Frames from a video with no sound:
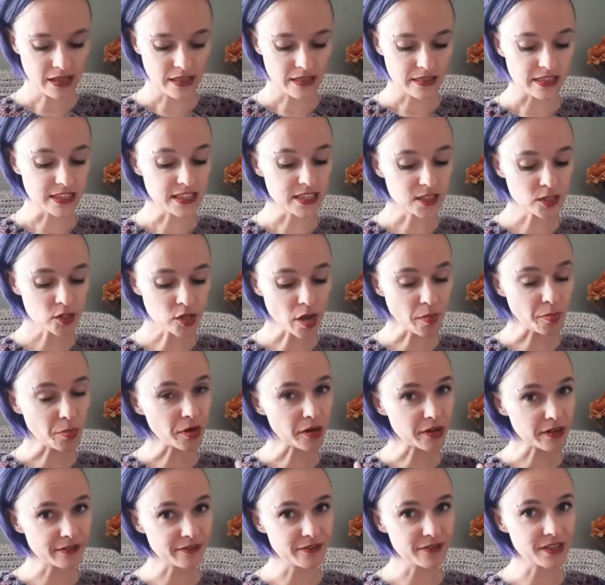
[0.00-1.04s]
This is not
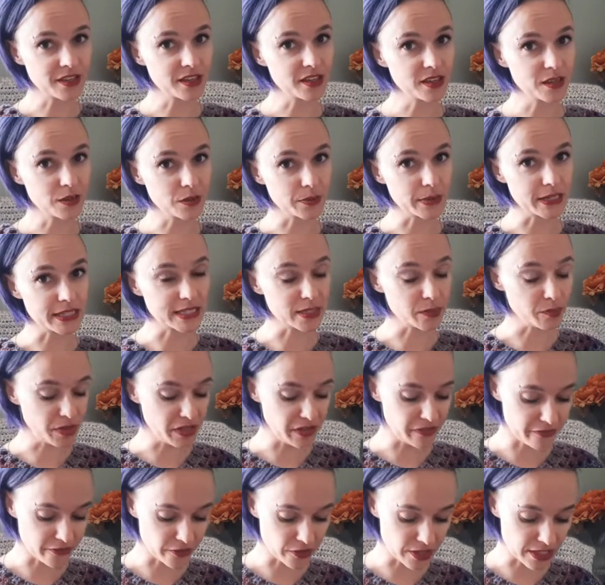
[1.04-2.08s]
part of the recipe
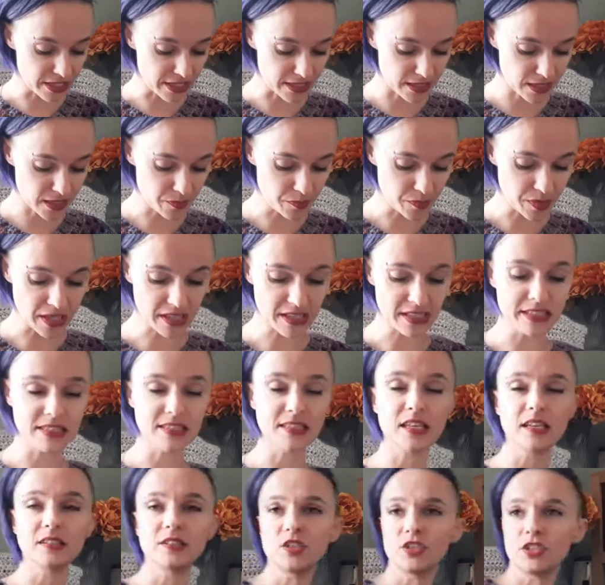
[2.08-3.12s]
for this, but it's
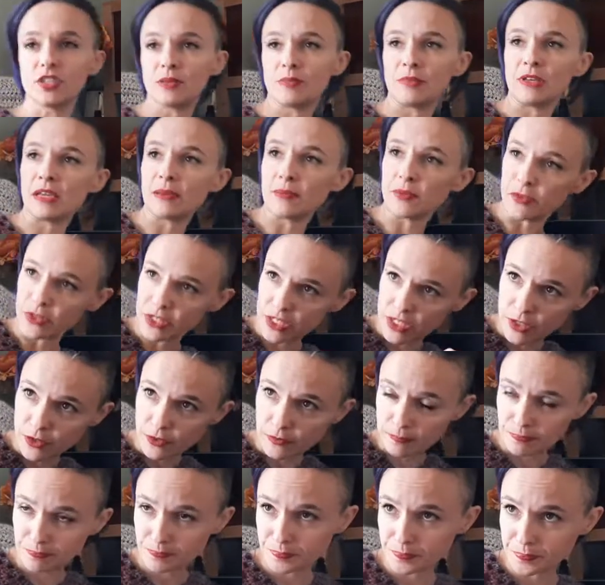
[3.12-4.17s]
just something I'm going to do.
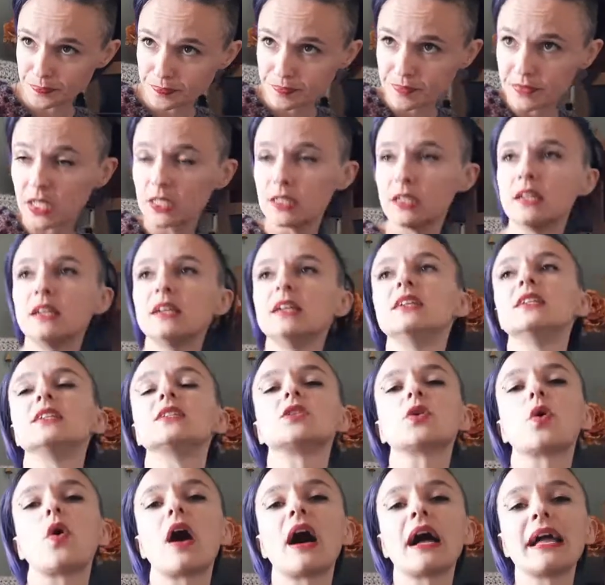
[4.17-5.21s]

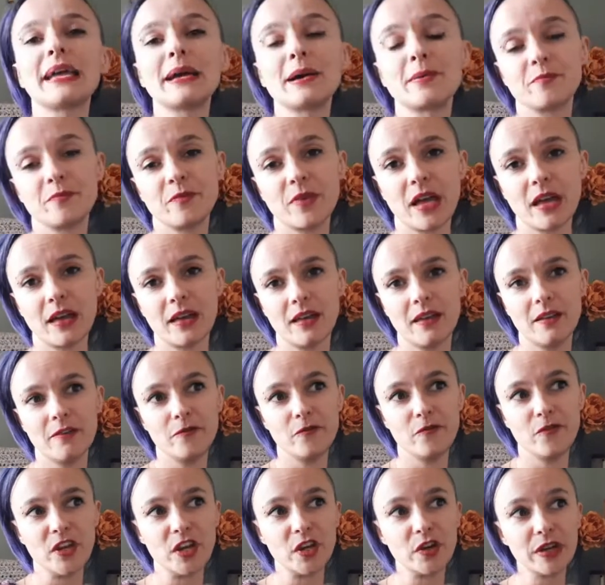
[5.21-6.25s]
So I am
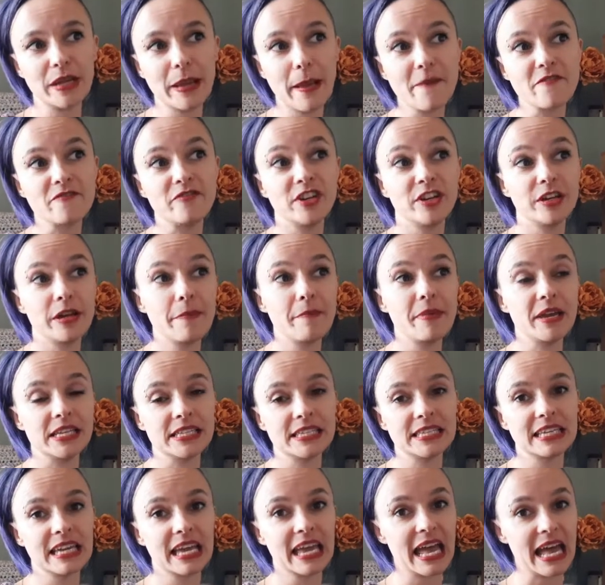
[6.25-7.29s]
very, very
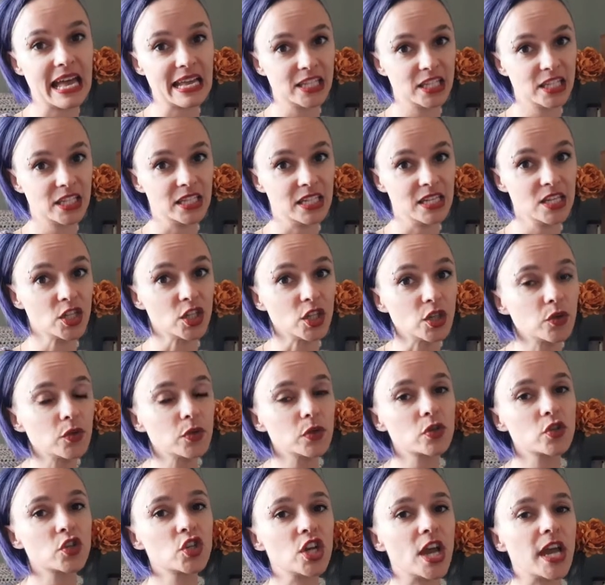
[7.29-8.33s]
basic at Tunisian
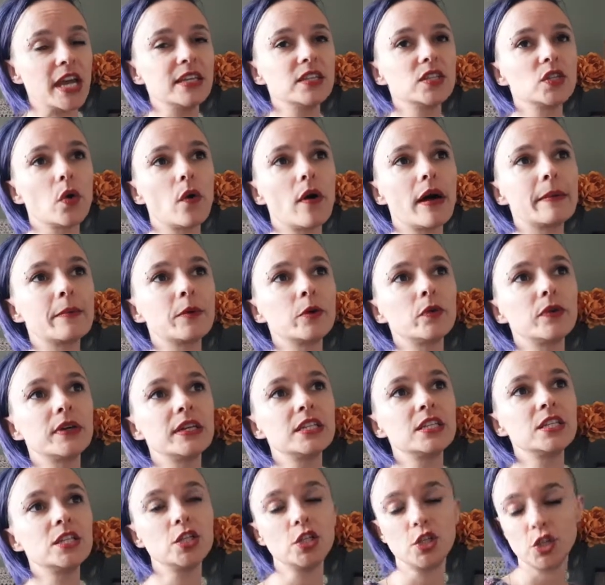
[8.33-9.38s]
crochet. So I'm going
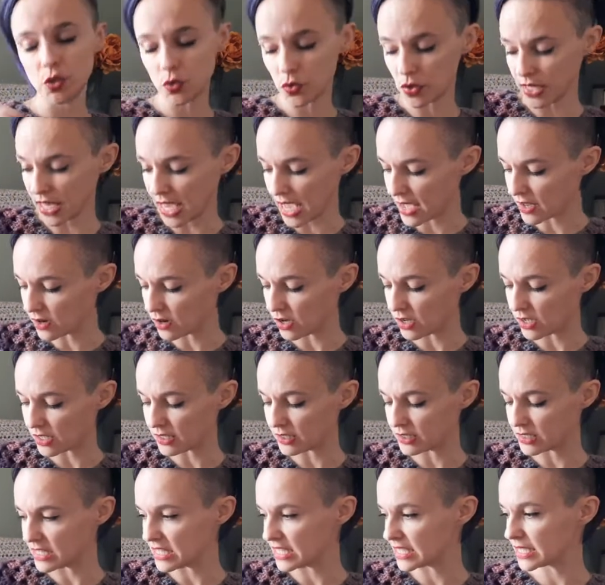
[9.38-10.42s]
to do that on
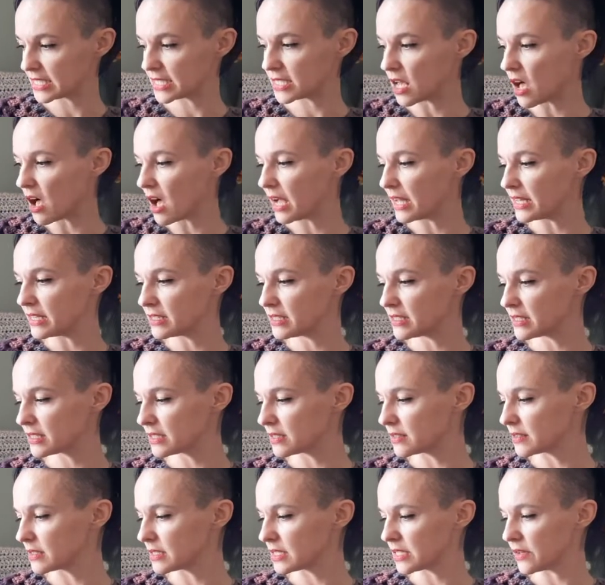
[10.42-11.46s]
the sides.
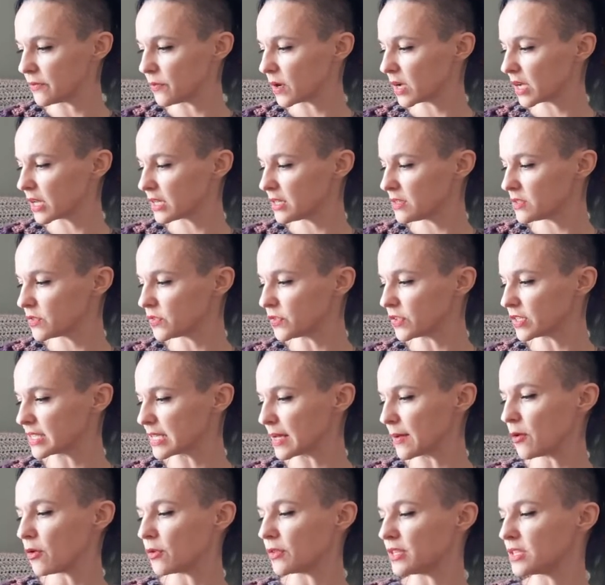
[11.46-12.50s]
Let's see, what can I use for
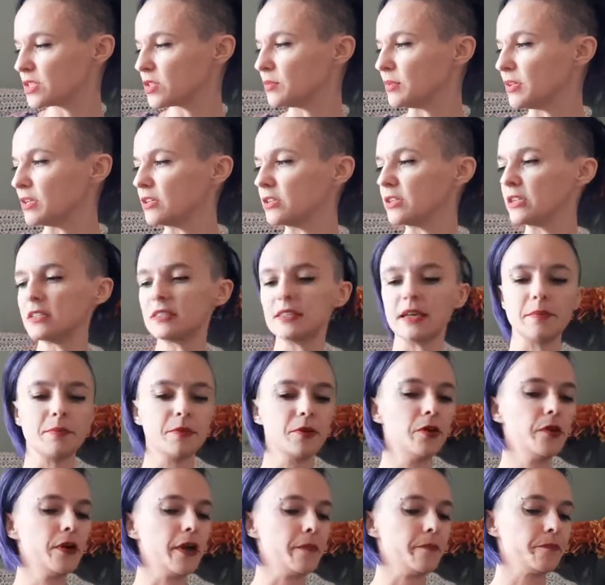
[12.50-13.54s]
example? Oh, this will be a good example.
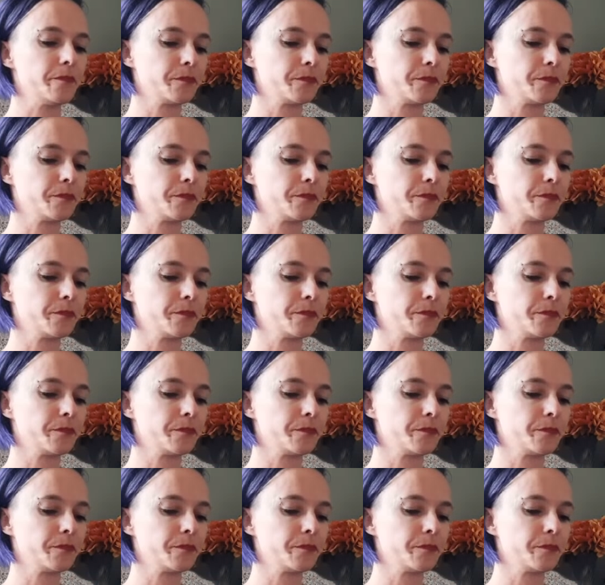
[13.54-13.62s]
Okay.